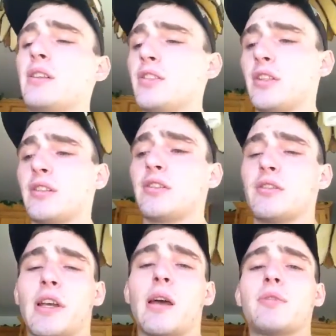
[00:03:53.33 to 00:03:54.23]
She does her
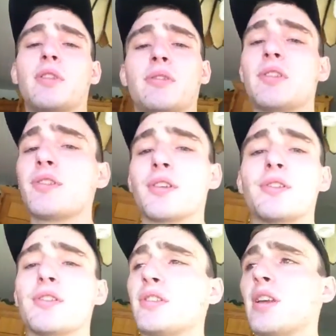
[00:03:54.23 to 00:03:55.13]
job. She goes to
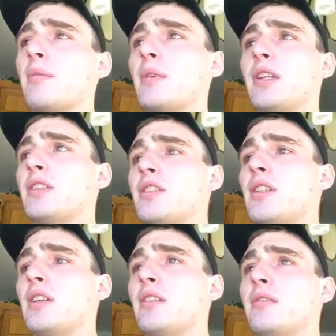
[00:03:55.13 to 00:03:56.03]
church. I mean,
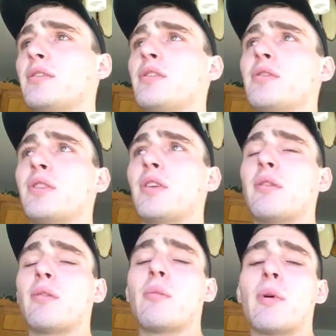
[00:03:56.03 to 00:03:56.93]
she was a
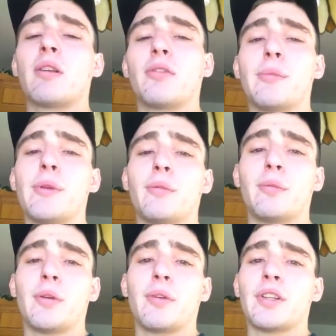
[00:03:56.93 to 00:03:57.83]
great role model for me
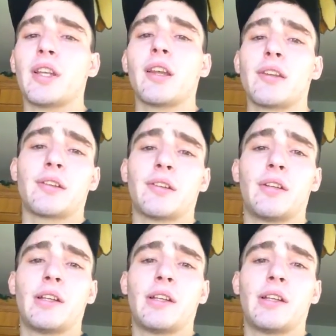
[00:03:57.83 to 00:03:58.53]
when we were together.